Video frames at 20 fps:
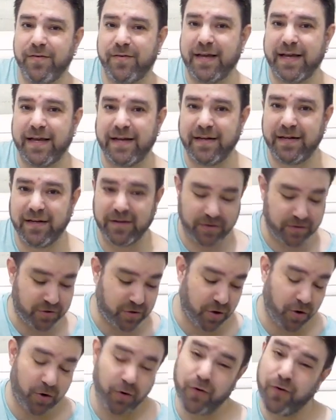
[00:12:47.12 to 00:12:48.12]
can
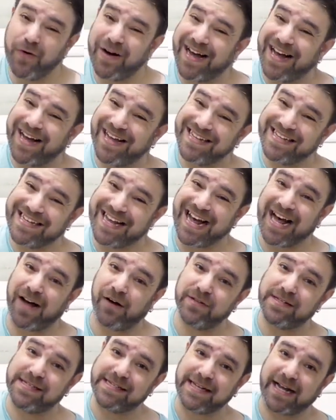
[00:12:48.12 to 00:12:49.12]
go
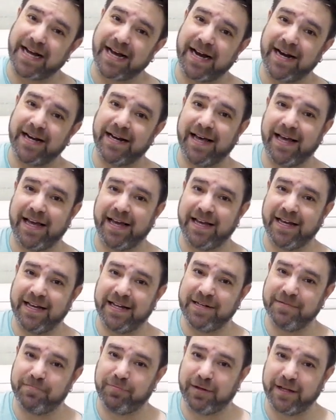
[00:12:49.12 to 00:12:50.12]
outside
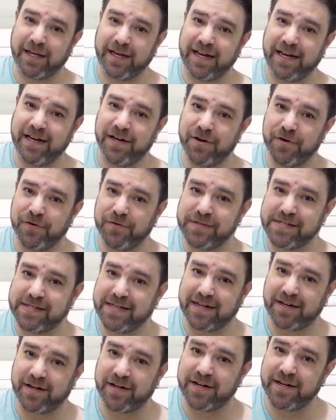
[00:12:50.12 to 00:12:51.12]
and play notes
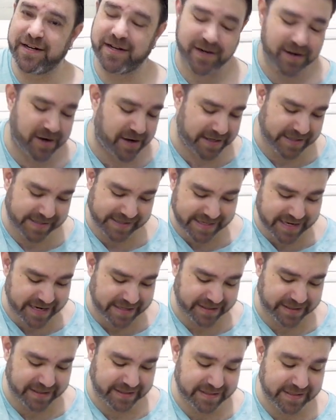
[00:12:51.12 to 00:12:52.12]
that are not
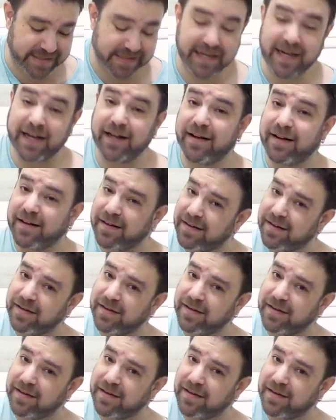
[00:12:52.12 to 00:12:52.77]
exactly in the scale.